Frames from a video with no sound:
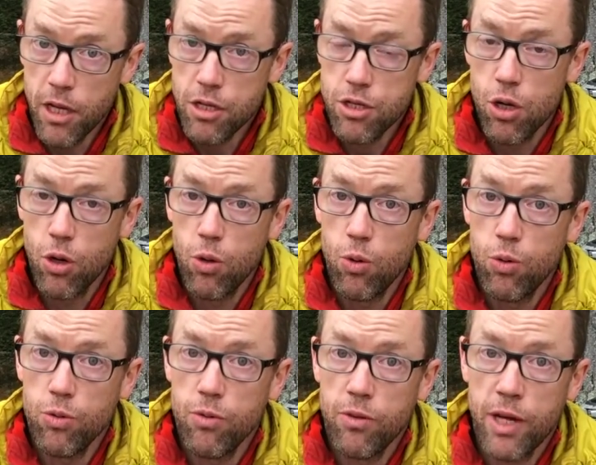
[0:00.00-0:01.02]
So
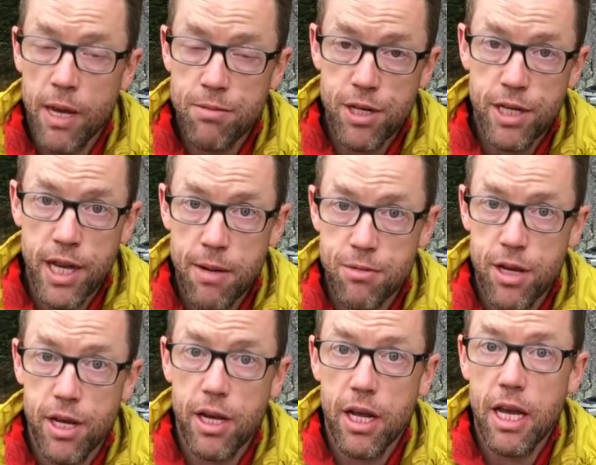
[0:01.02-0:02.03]
campsite to
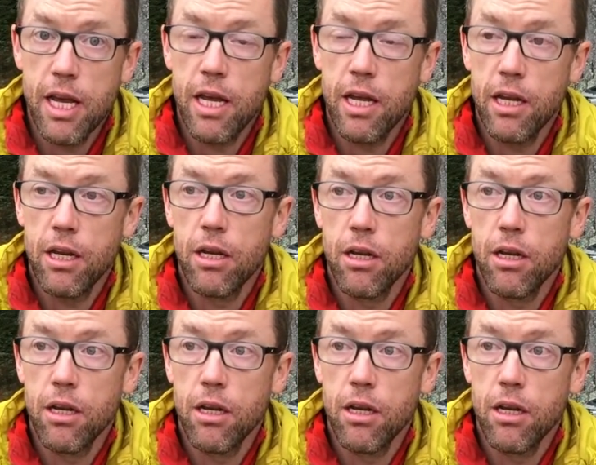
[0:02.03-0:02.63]
campsite, it